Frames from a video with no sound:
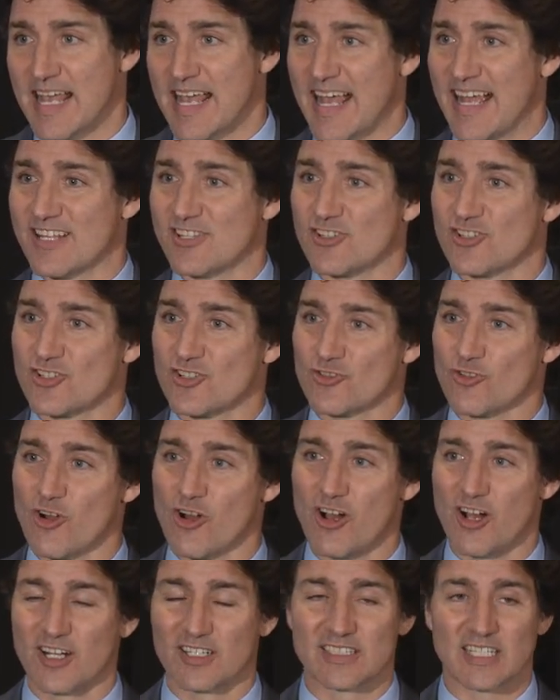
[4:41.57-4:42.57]
and
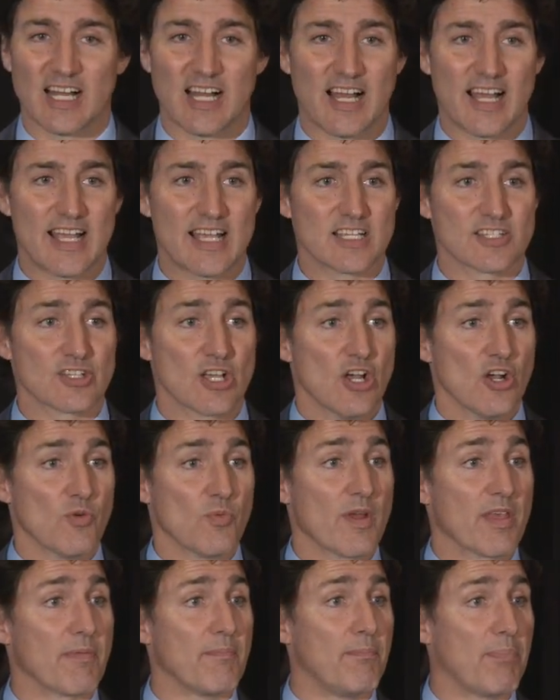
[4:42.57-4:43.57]
strong ties
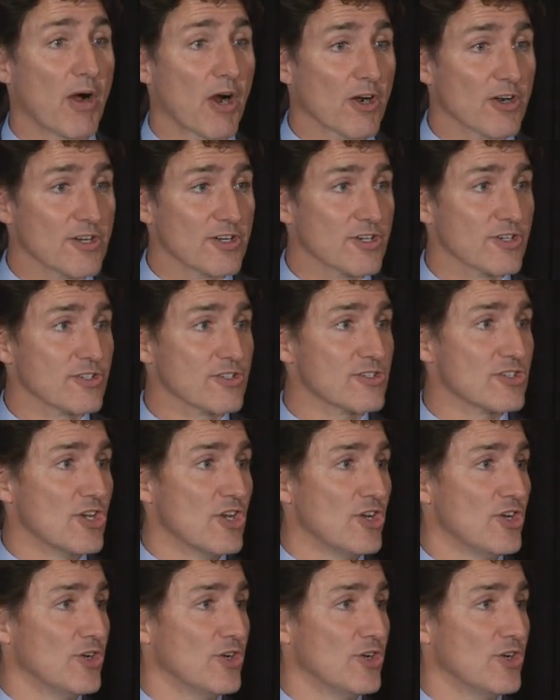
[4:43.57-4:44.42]
with partners